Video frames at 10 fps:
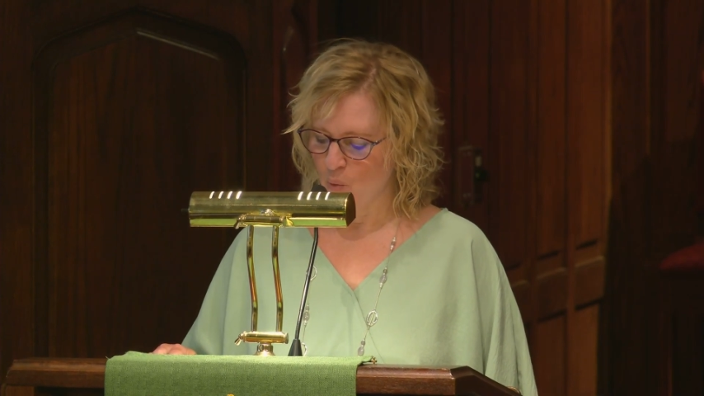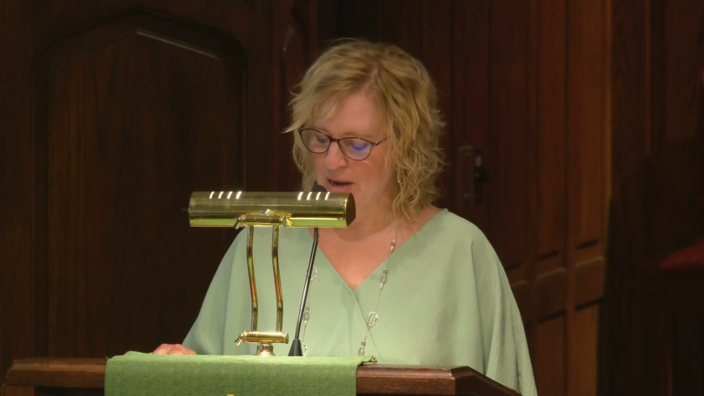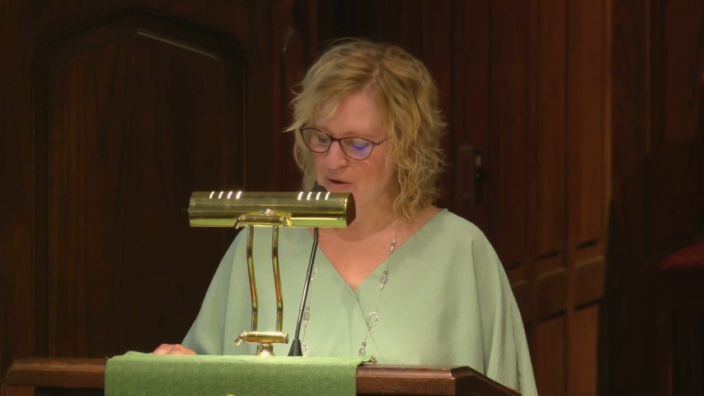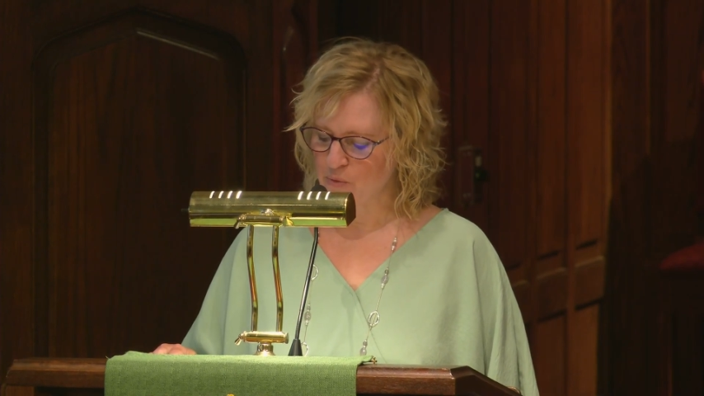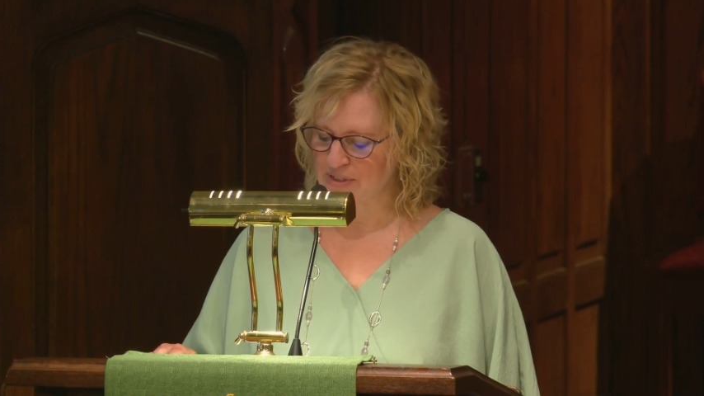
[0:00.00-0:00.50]

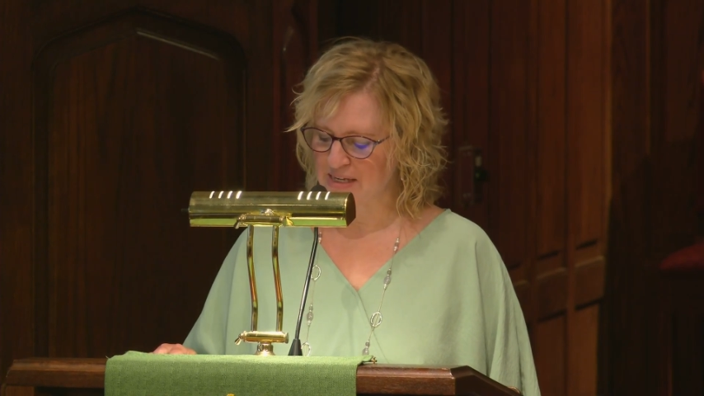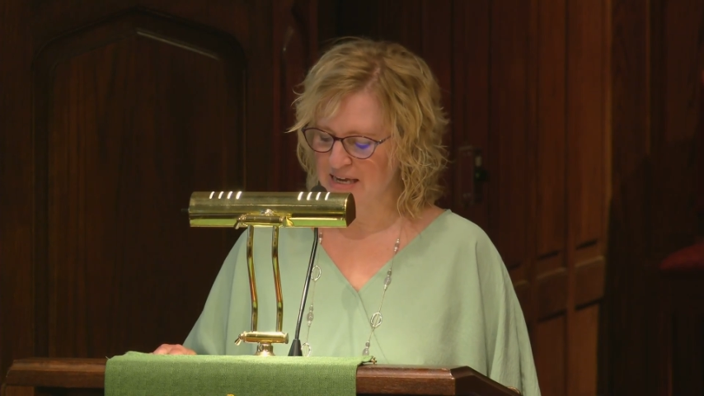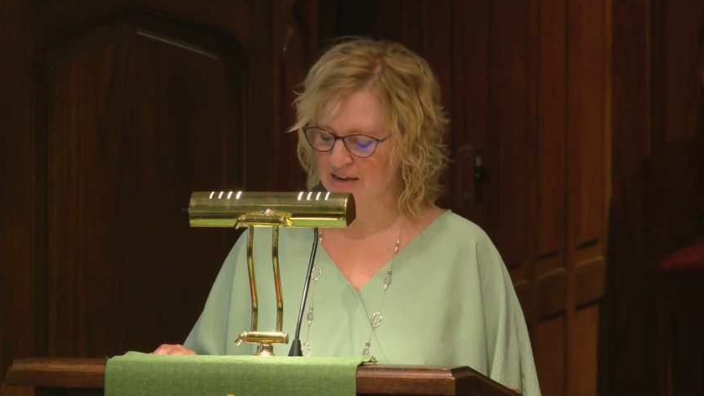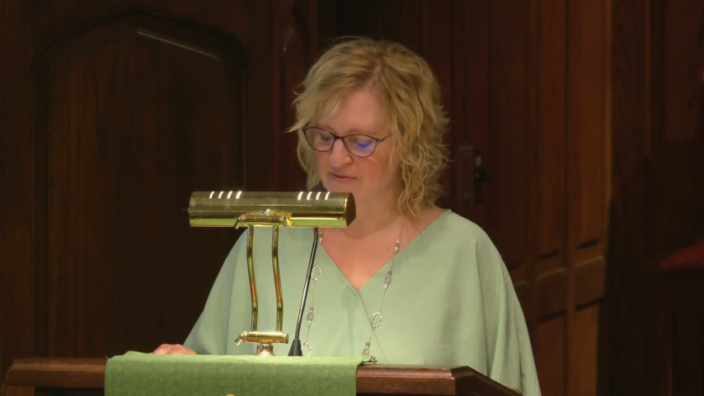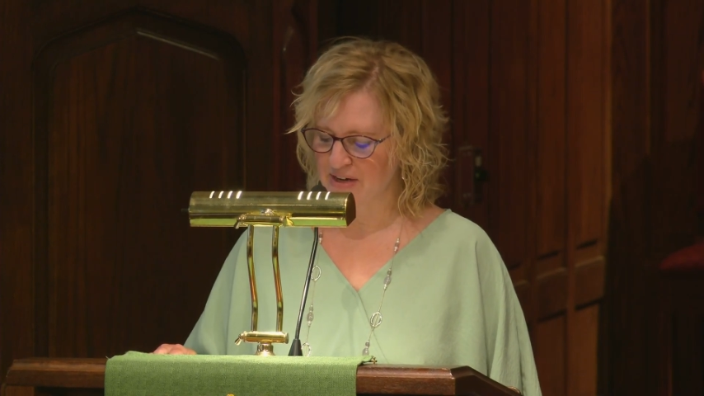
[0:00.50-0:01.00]
When it was
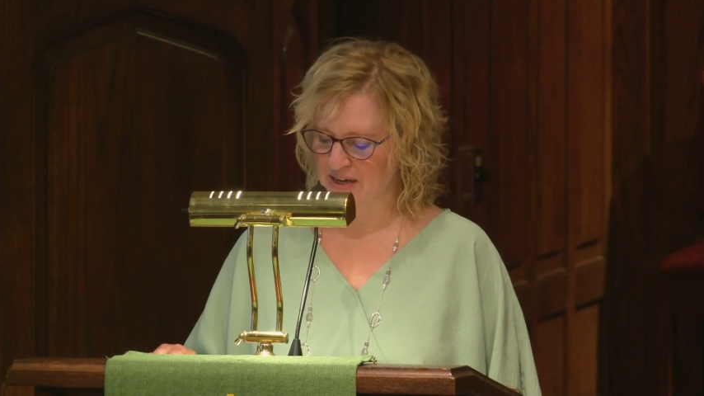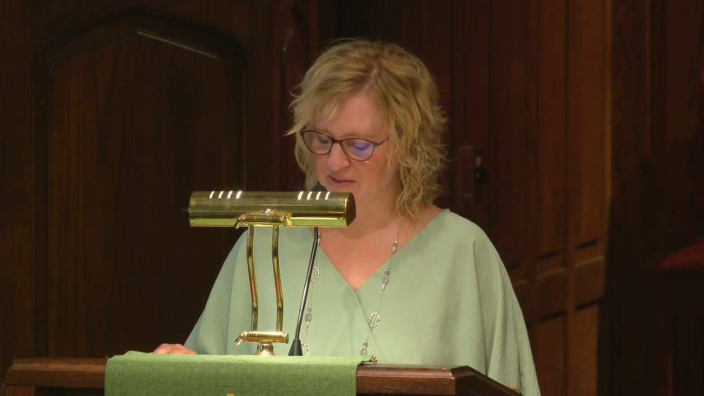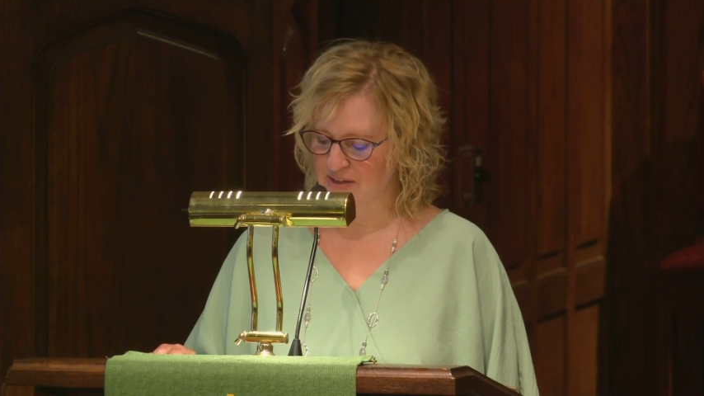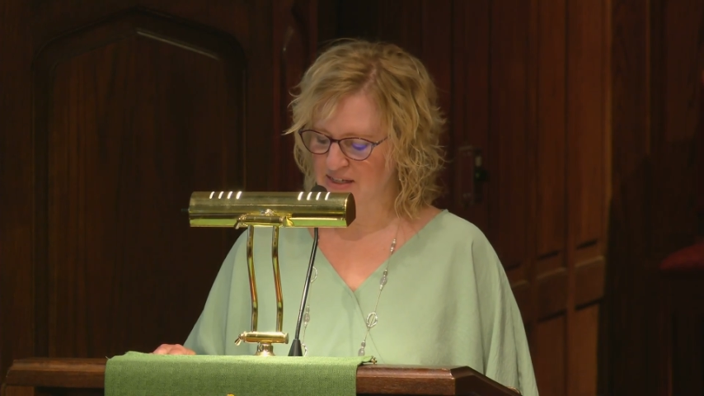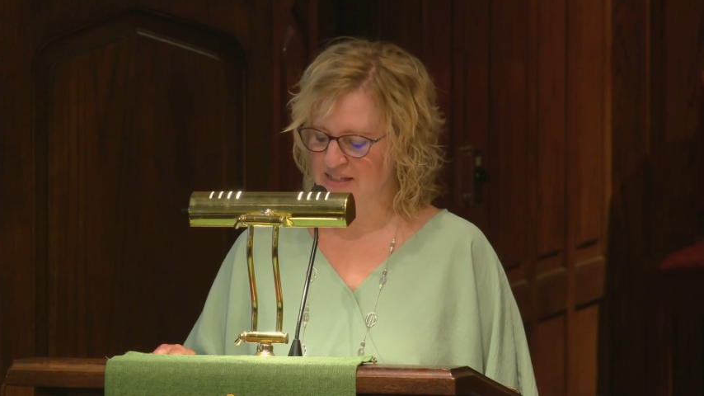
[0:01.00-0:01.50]

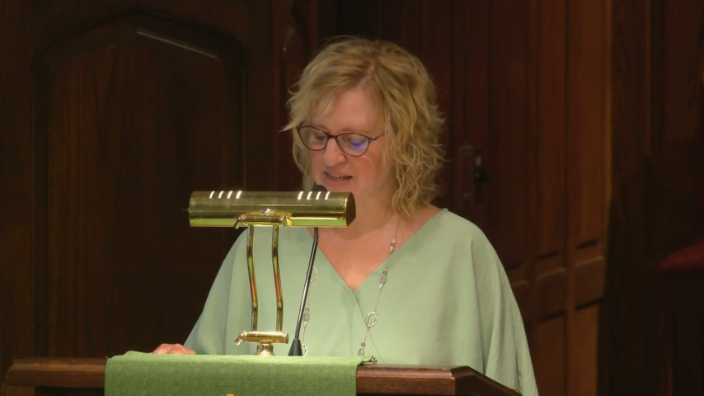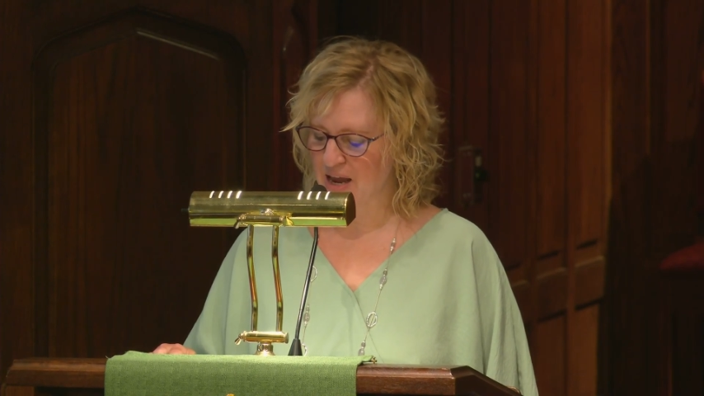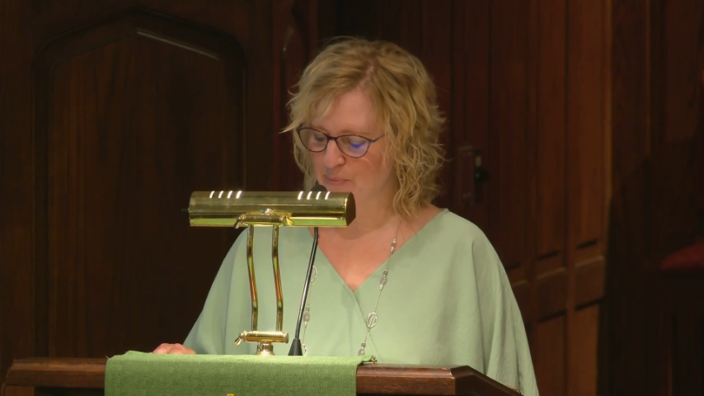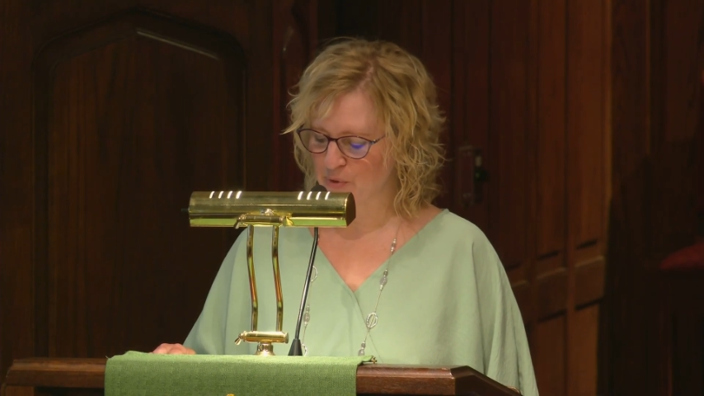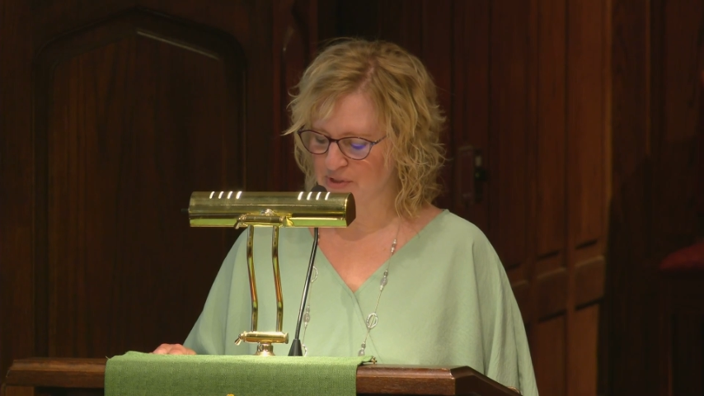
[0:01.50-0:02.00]
evening, the
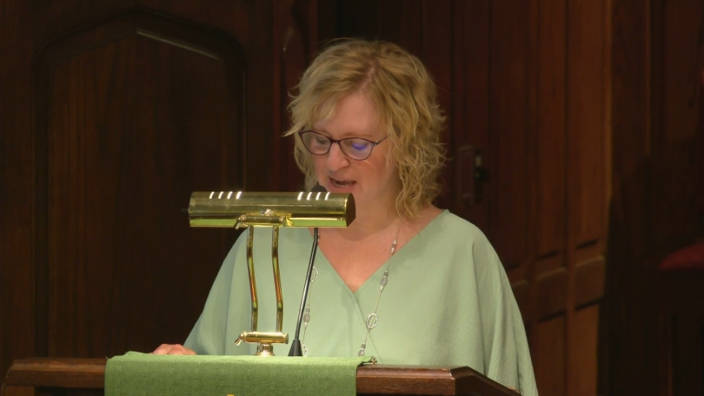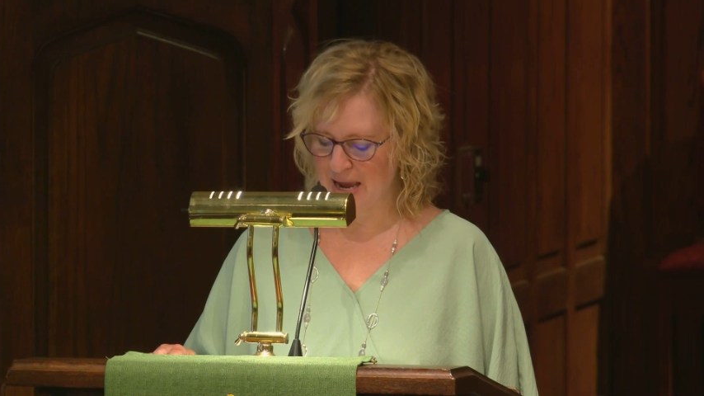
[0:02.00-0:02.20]
disciples